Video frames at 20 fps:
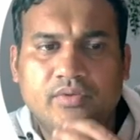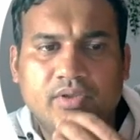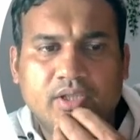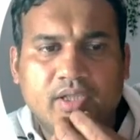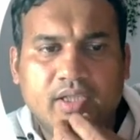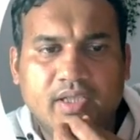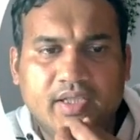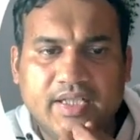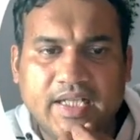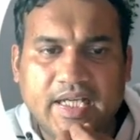
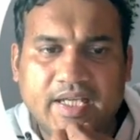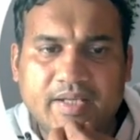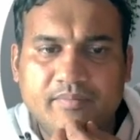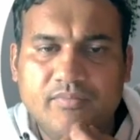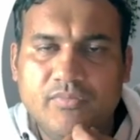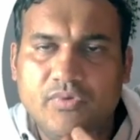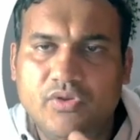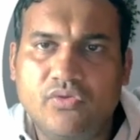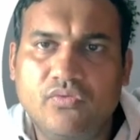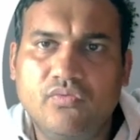the
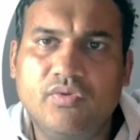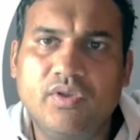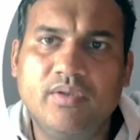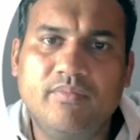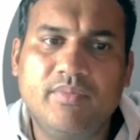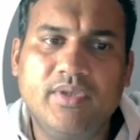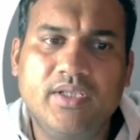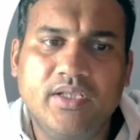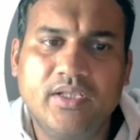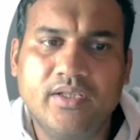time you will
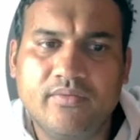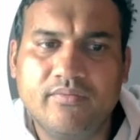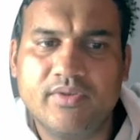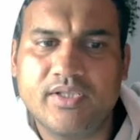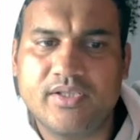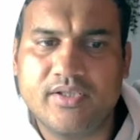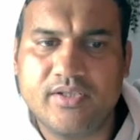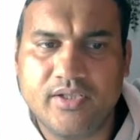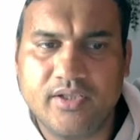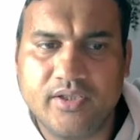be
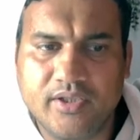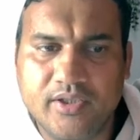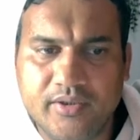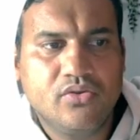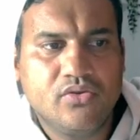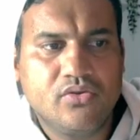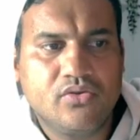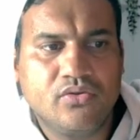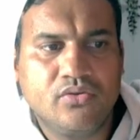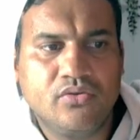investing in.
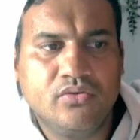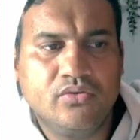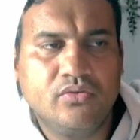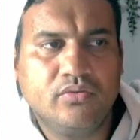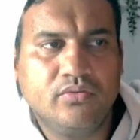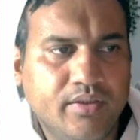So